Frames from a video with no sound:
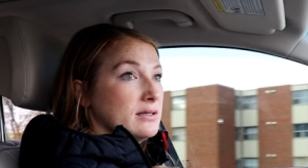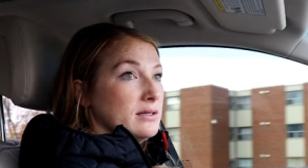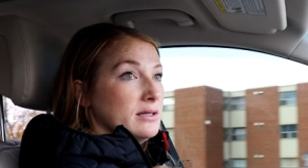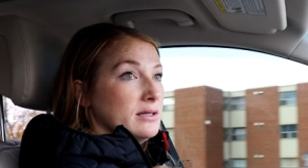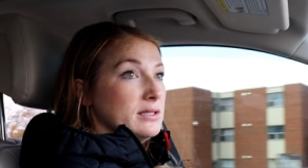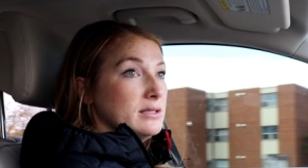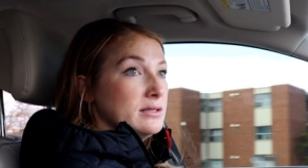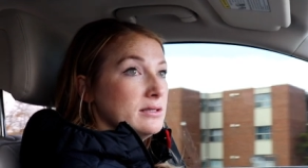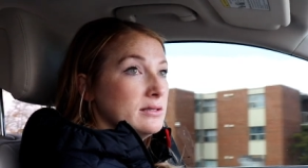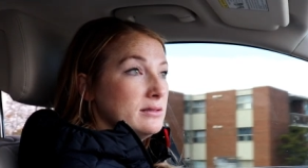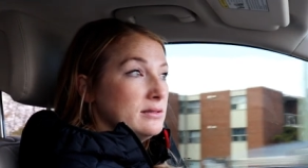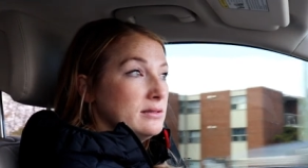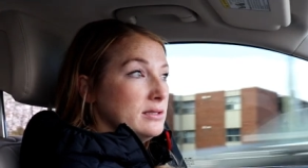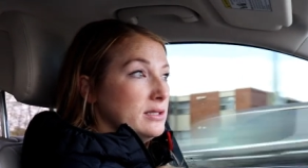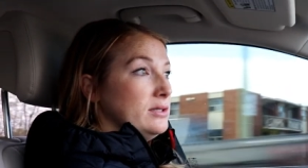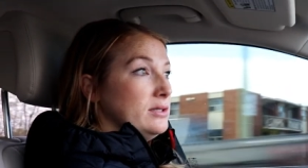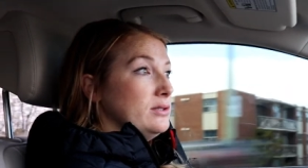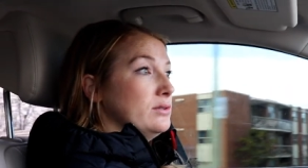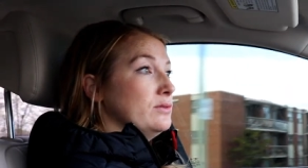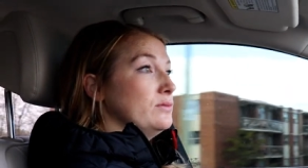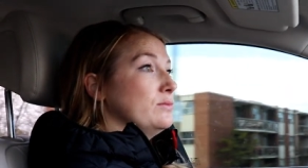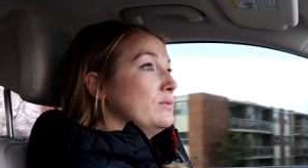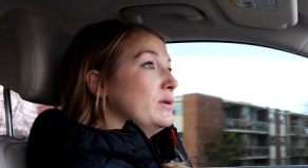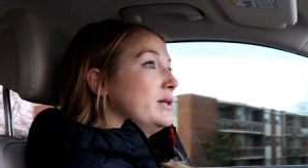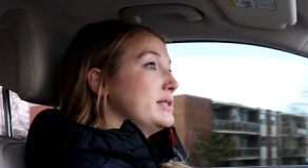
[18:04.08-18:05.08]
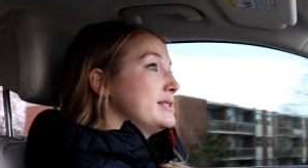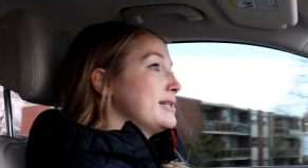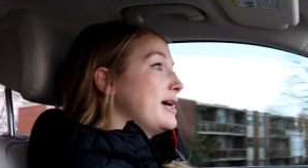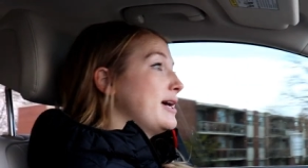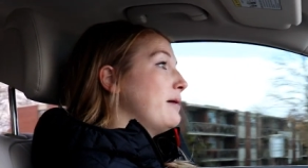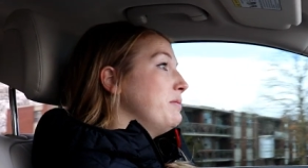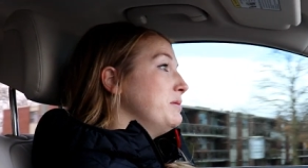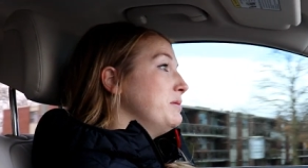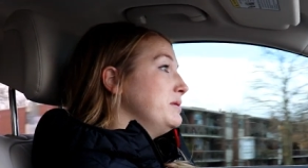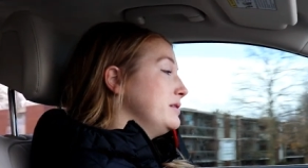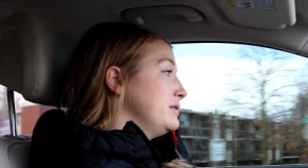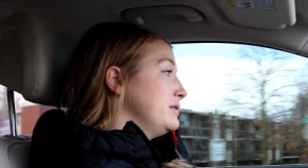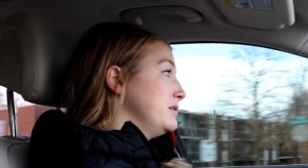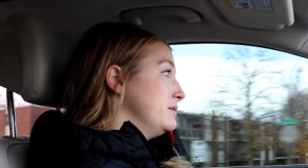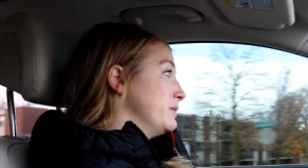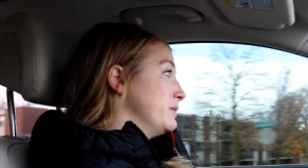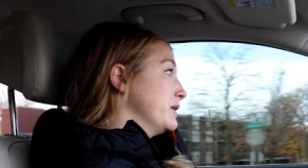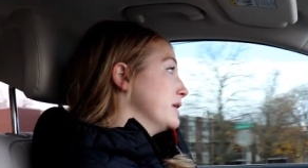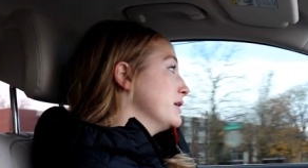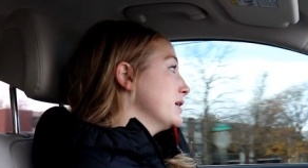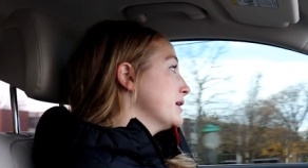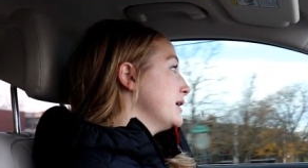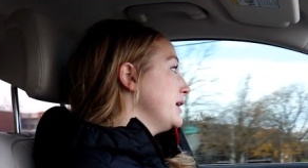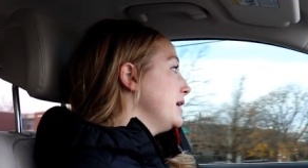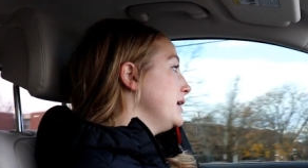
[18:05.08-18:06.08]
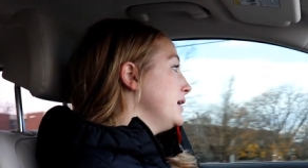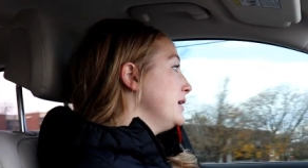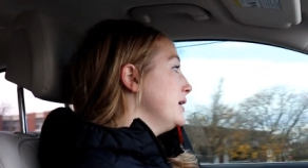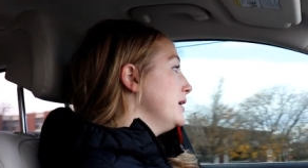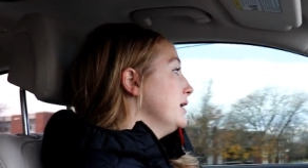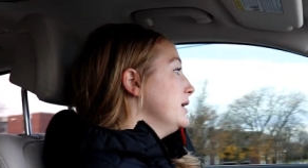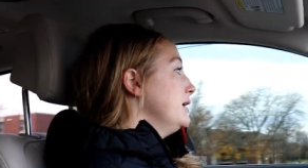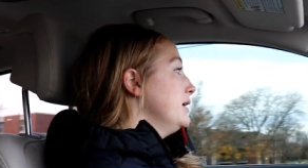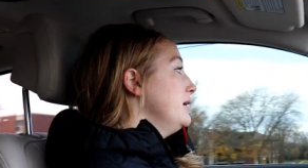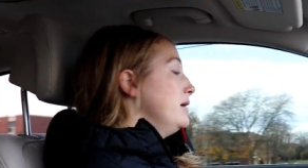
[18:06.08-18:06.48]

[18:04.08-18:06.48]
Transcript: on you know what's happened in the market.